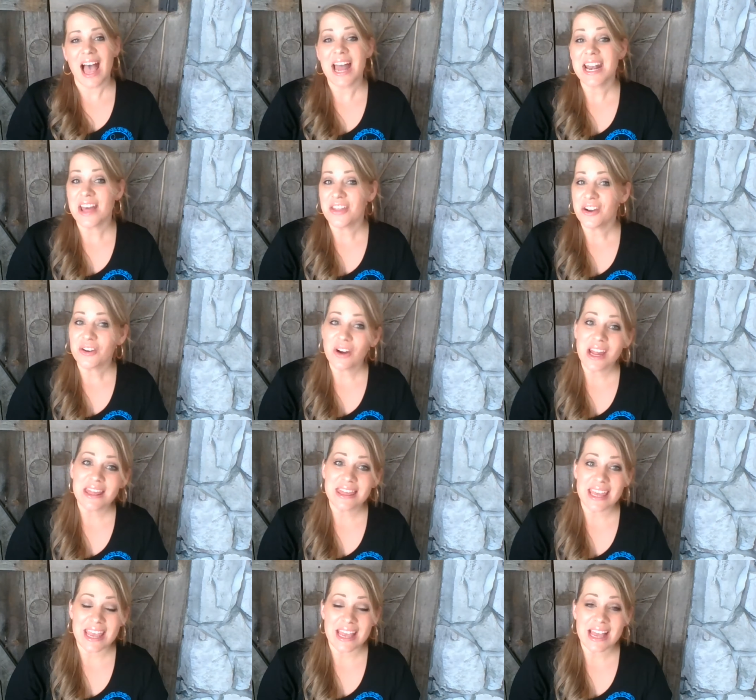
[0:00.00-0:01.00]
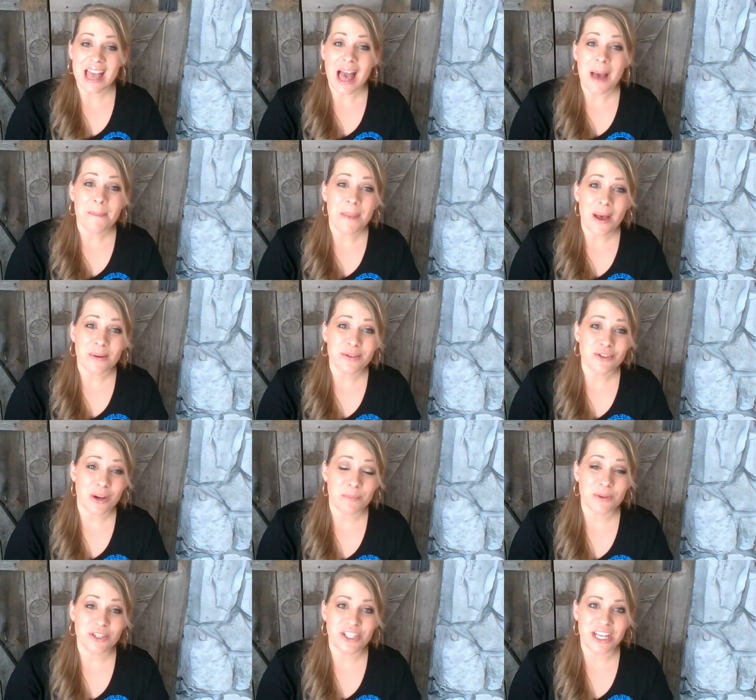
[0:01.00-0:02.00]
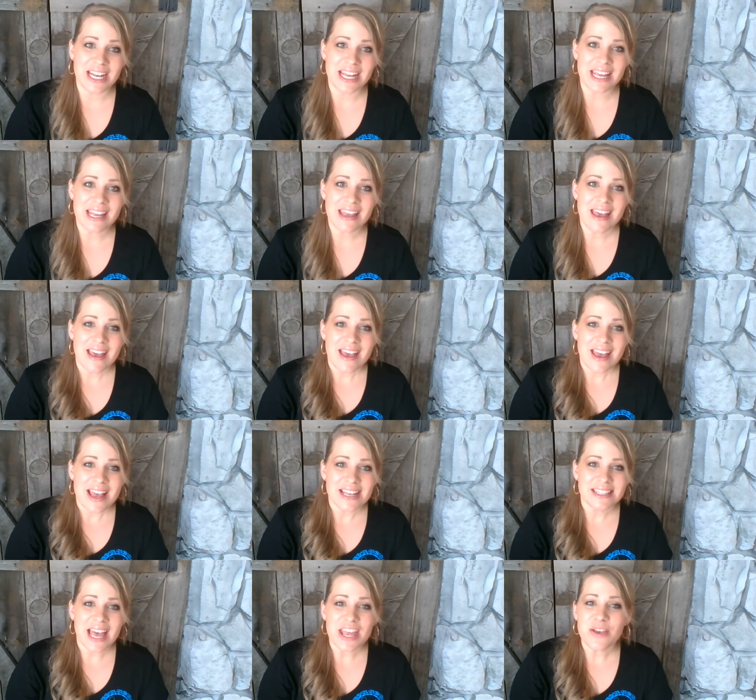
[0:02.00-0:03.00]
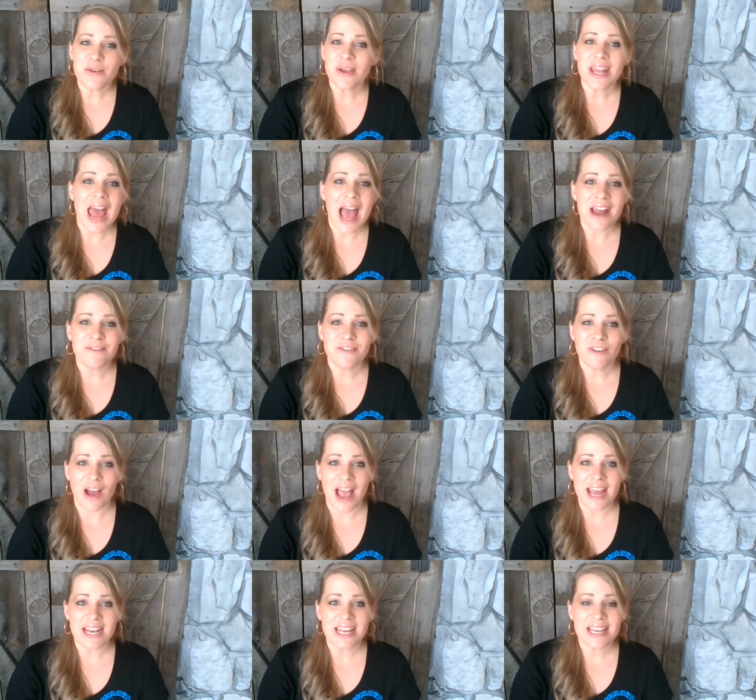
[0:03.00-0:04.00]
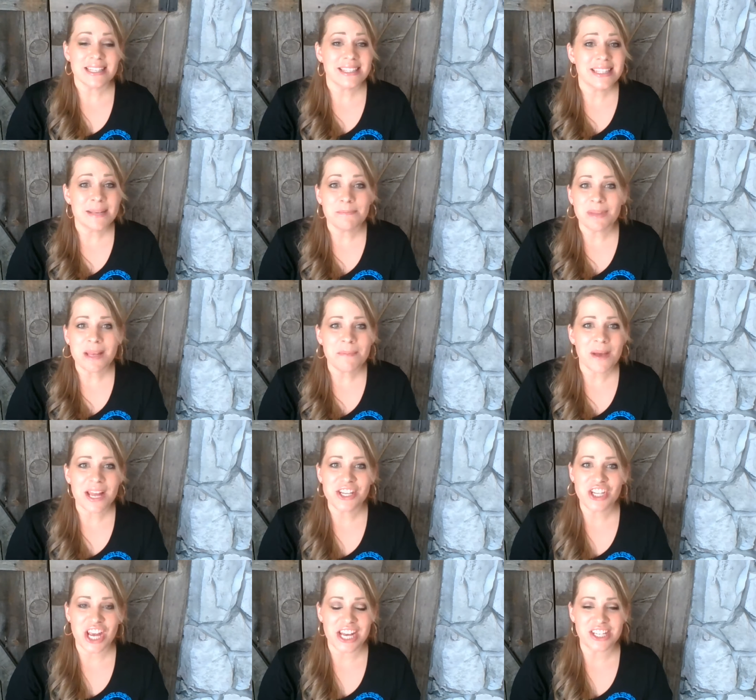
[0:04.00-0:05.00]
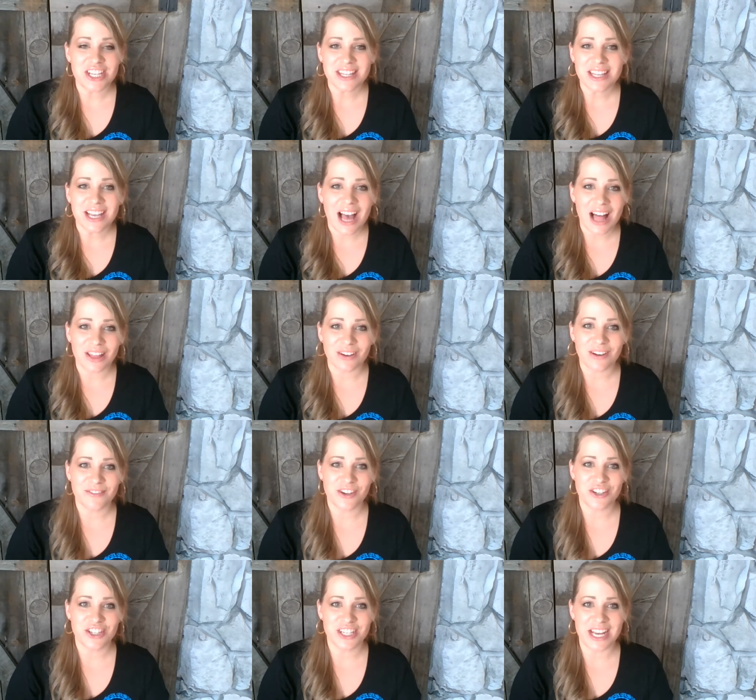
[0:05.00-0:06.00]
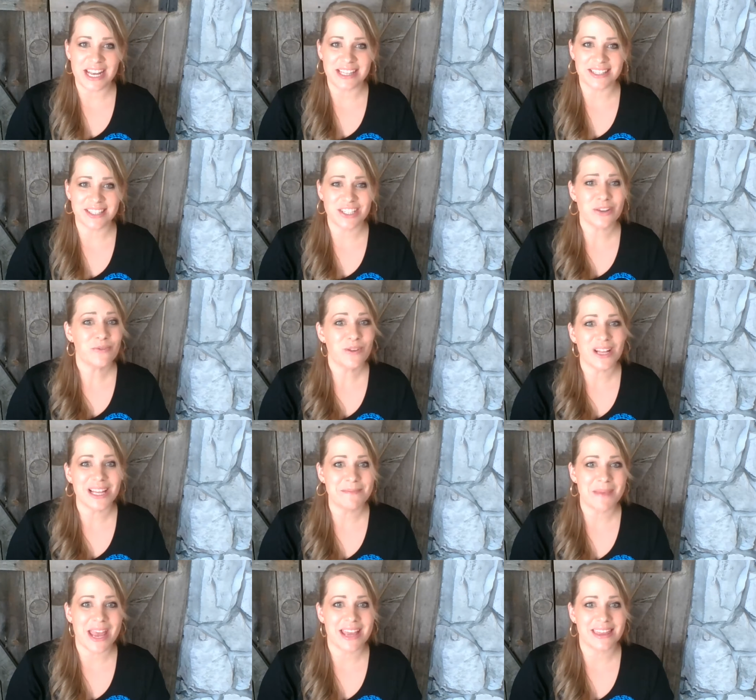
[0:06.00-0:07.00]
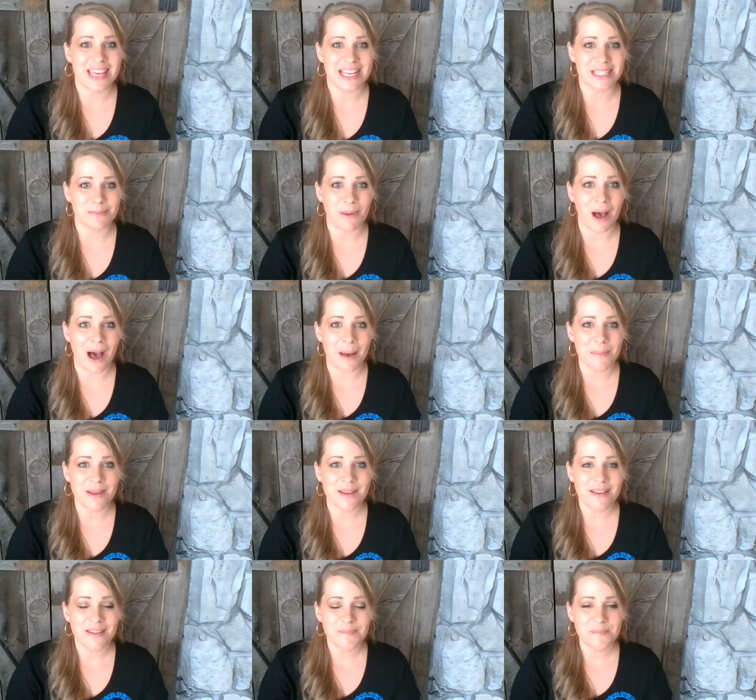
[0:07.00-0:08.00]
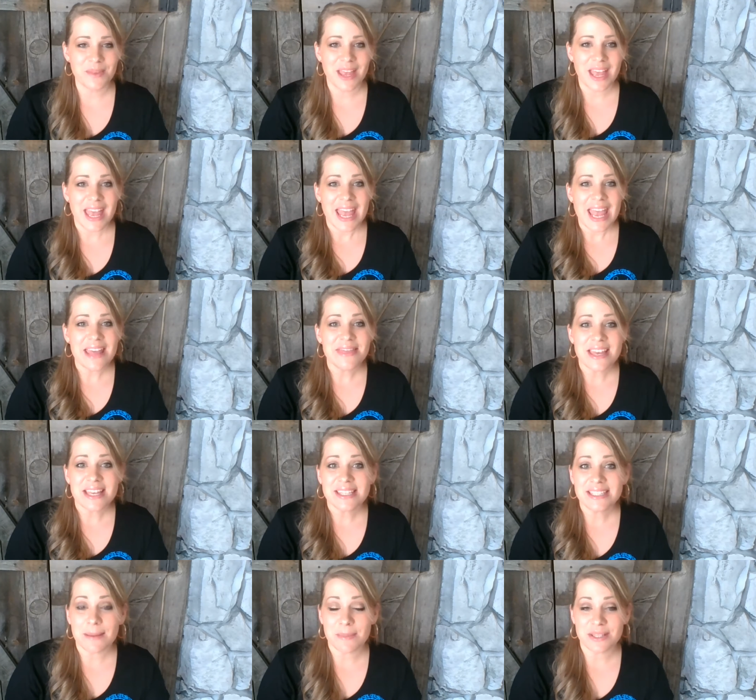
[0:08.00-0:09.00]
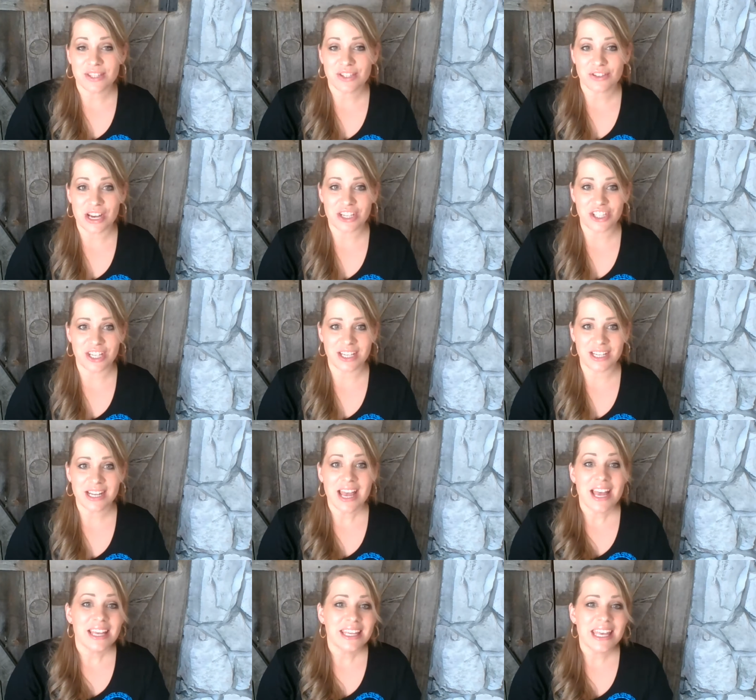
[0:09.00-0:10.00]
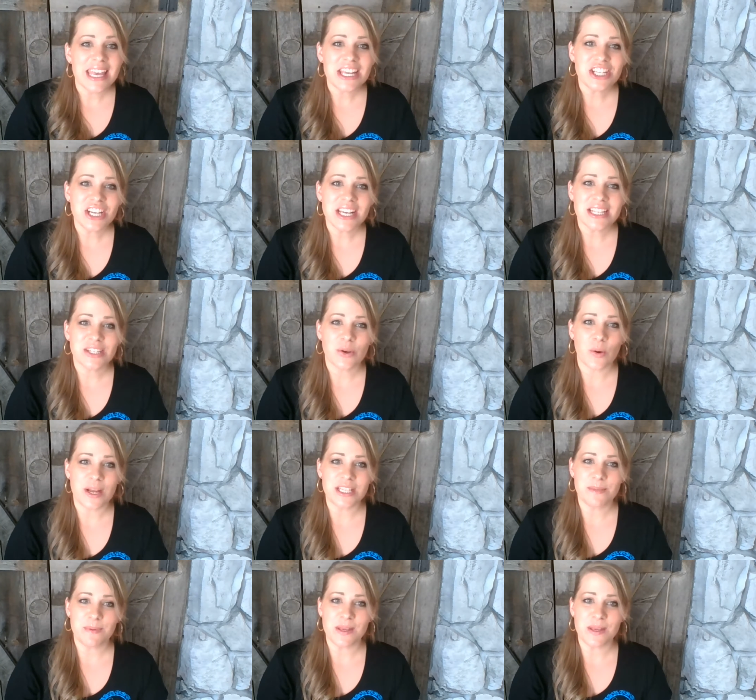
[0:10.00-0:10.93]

Another great thing about triple sheeting is that you can add variety simply by changing the color of your sheets to really make things pop. In this demonstration, Keisha is going to